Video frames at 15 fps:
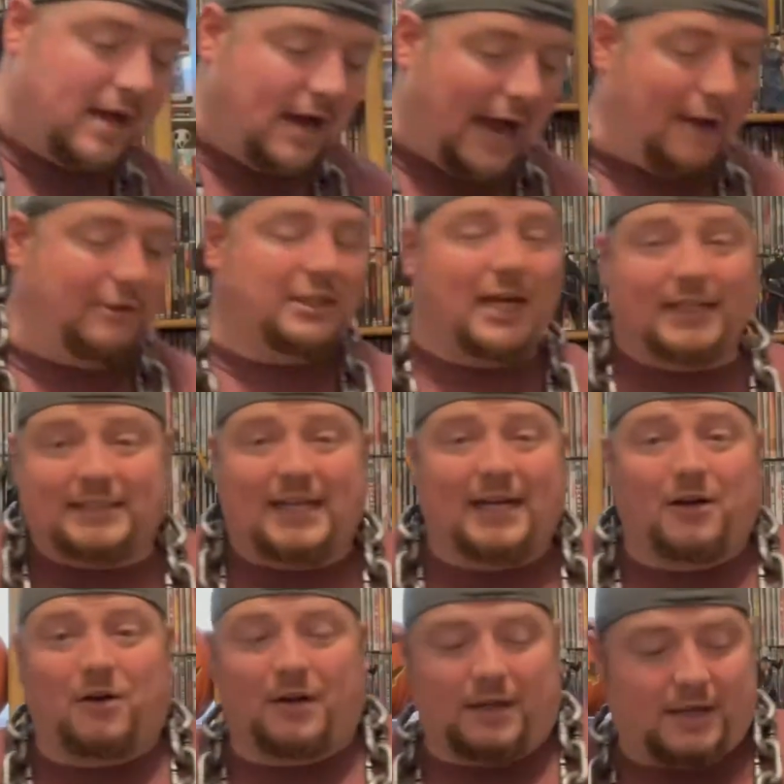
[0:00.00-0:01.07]
I wish I could
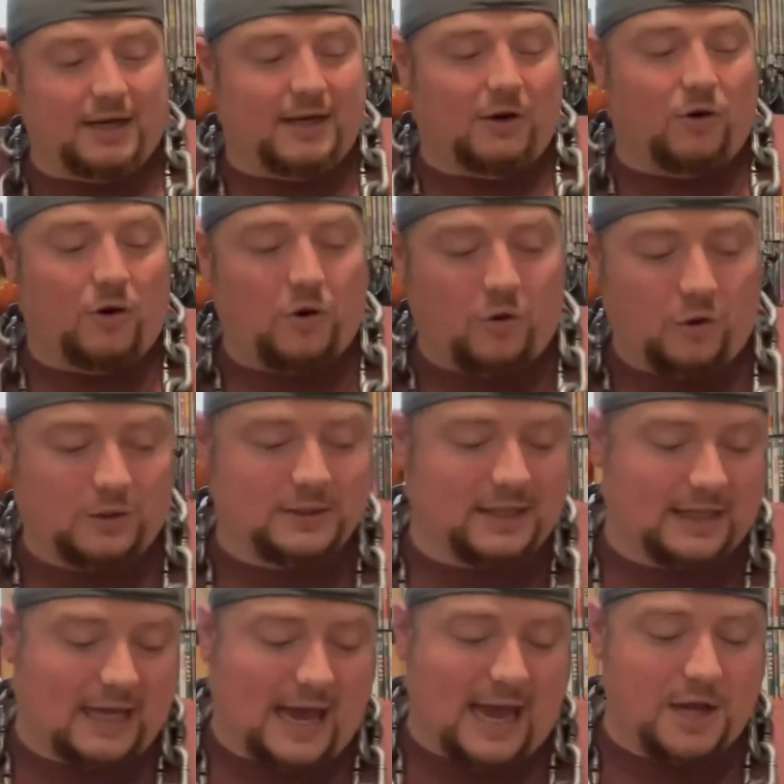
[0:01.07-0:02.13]
get a, get a hold
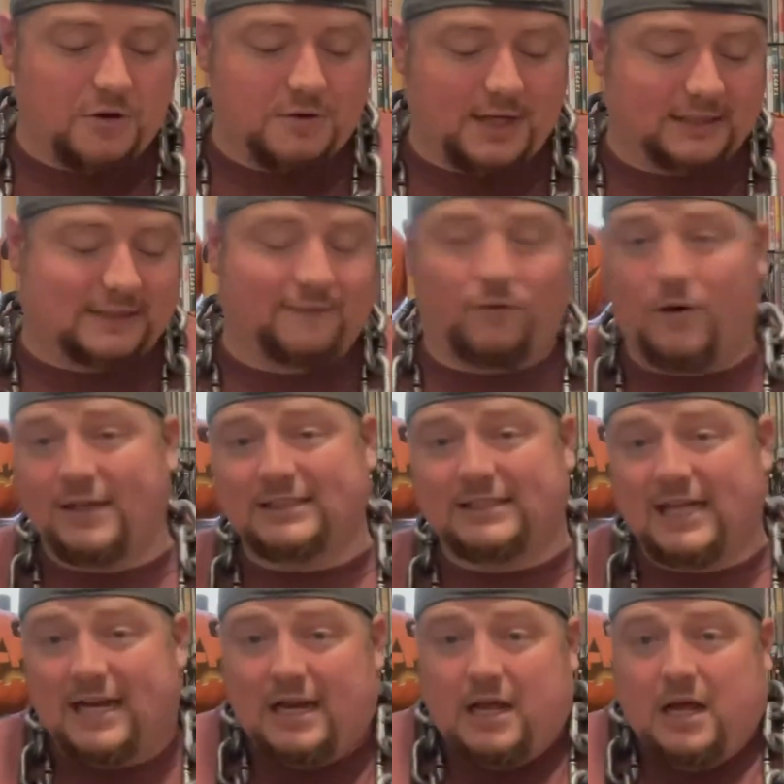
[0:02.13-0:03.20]
of the guy who does the
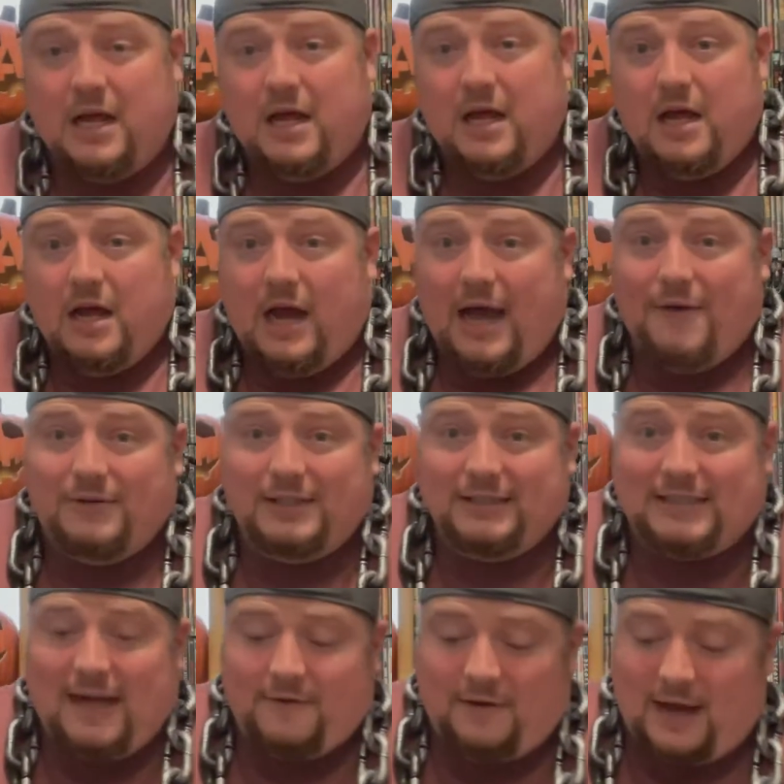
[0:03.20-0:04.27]
voice, and I would
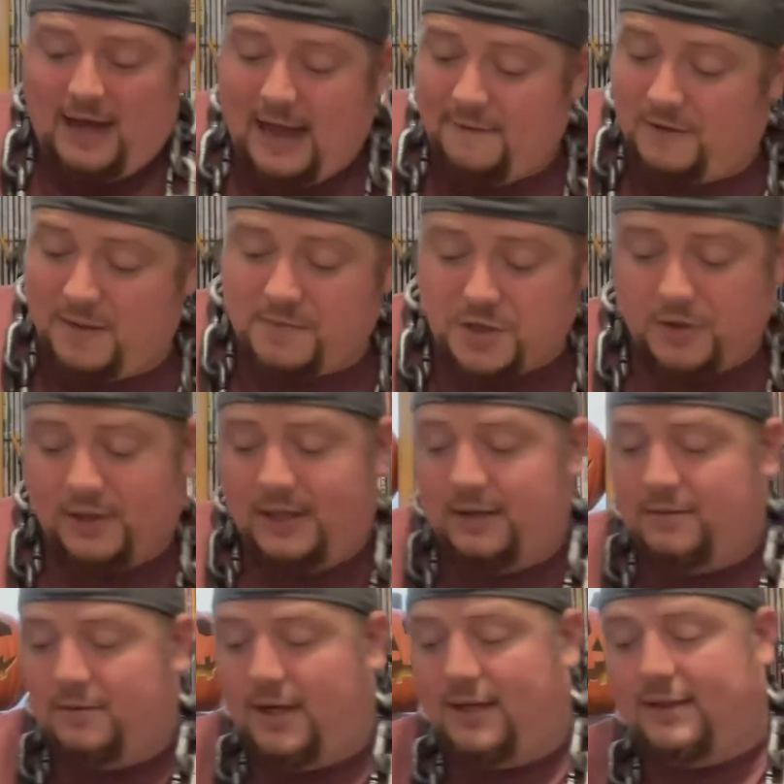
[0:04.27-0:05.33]
just have have him do it.
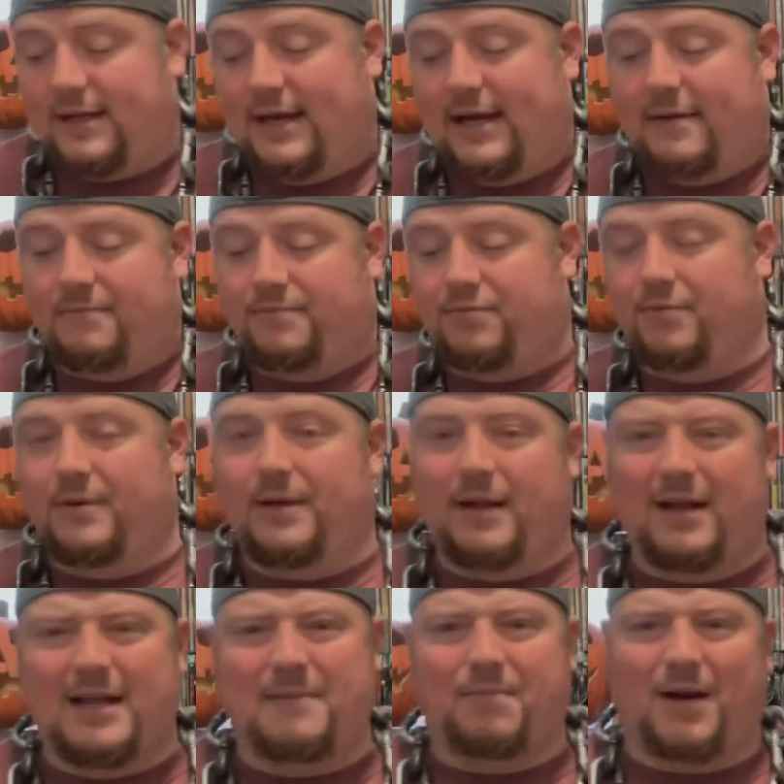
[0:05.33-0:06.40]
Not that I
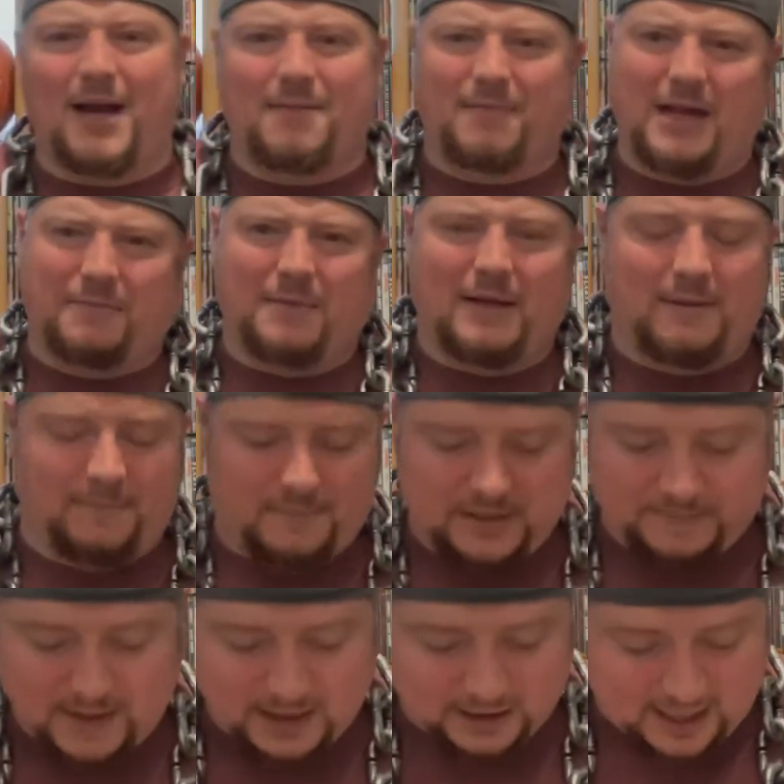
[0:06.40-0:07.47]
he'd probably make me
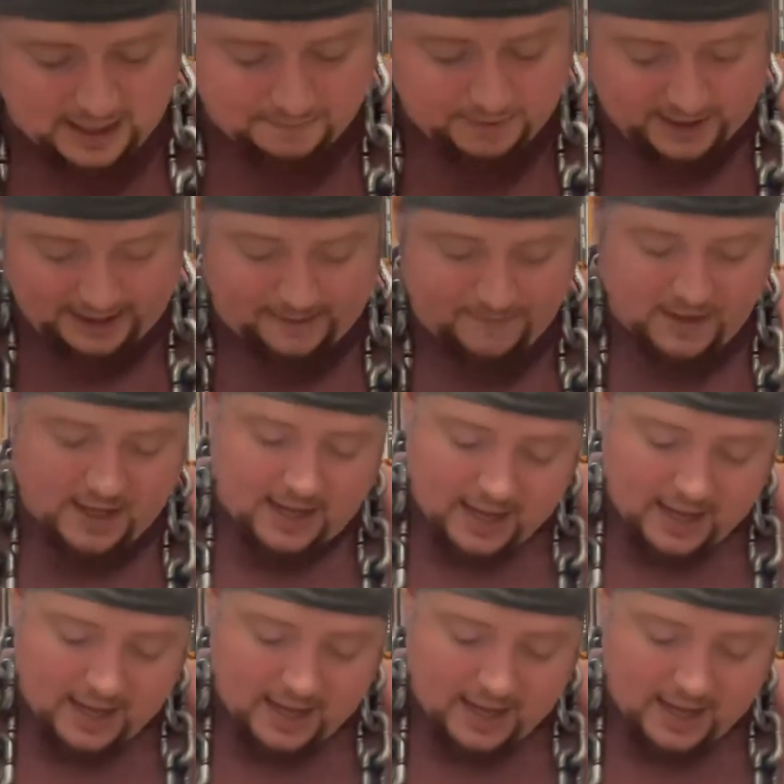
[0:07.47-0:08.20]
spend a lot of money.